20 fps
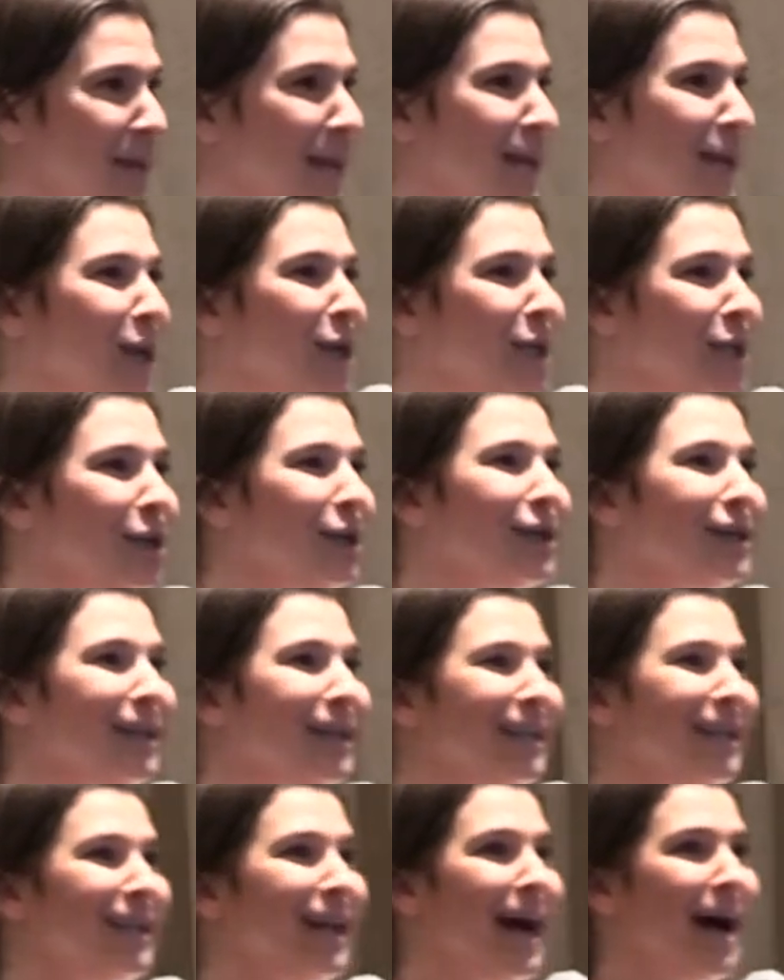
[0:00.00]
mean, it can look
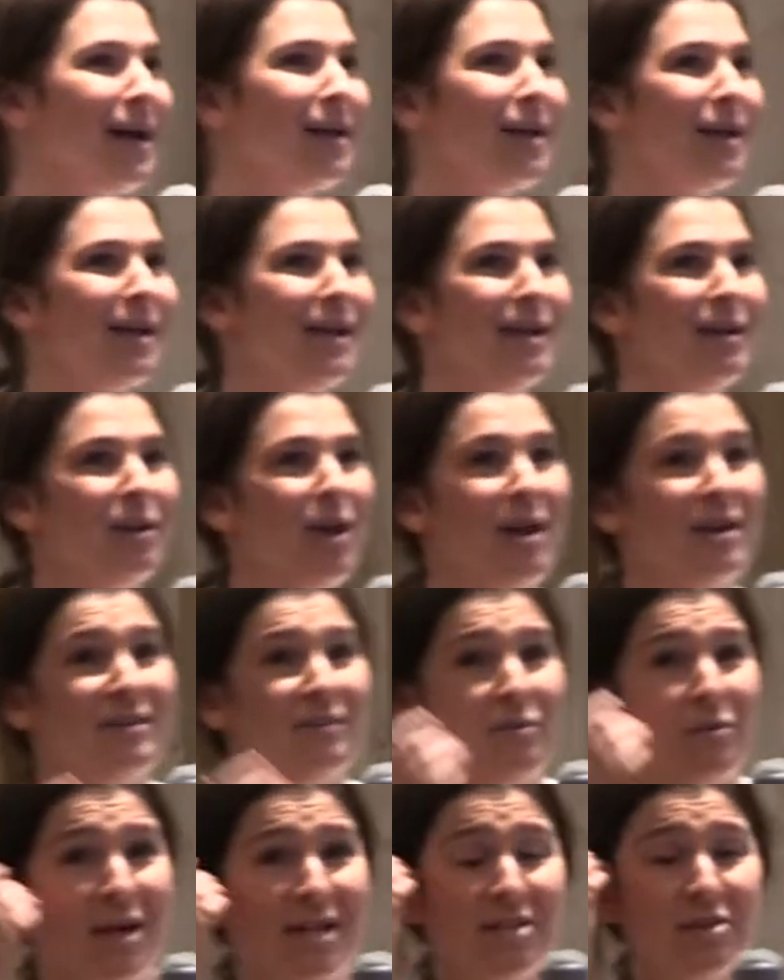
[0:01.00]
uh, in a lot of
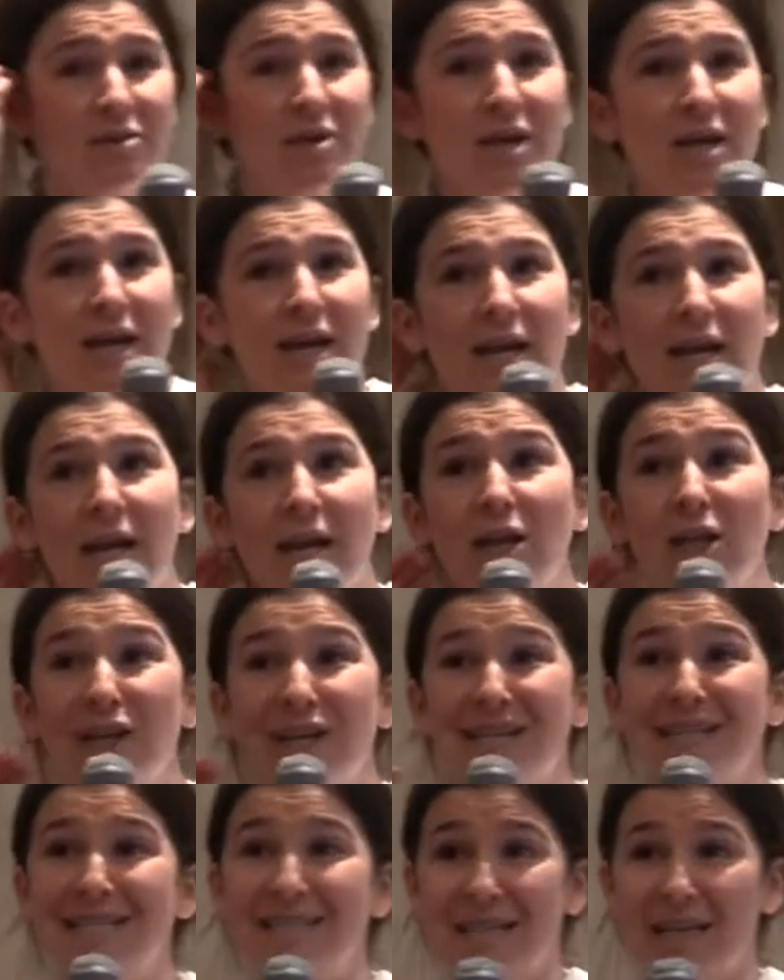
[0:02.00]
different ways. So it, it could
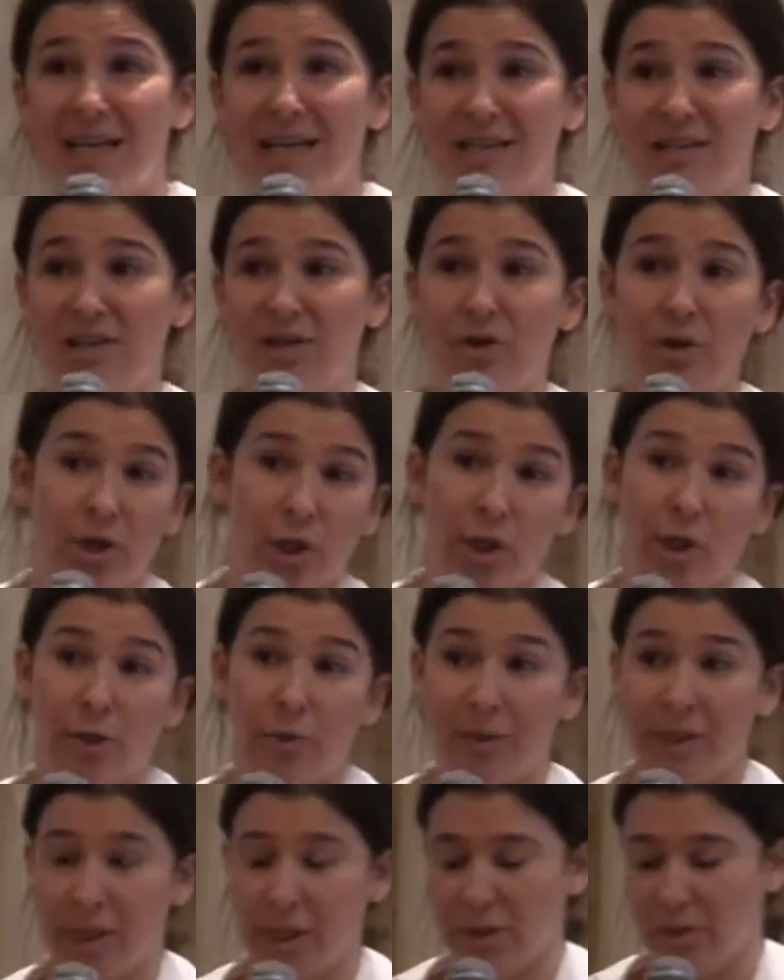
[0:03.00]
look insidious and it could
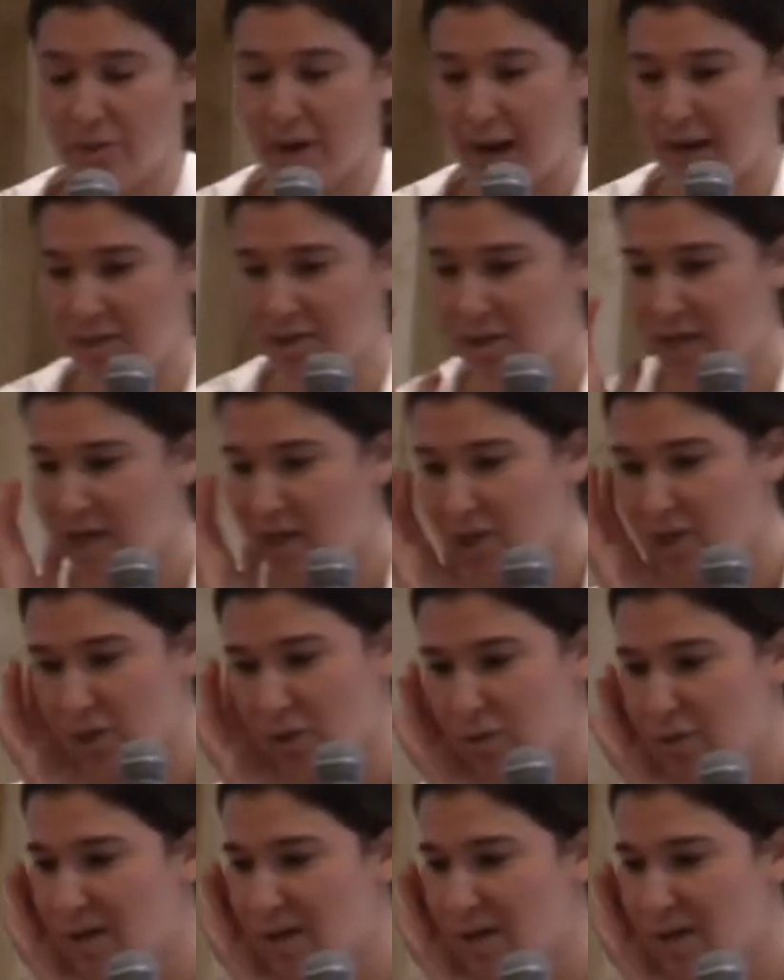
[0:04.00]
look really direct. So they could do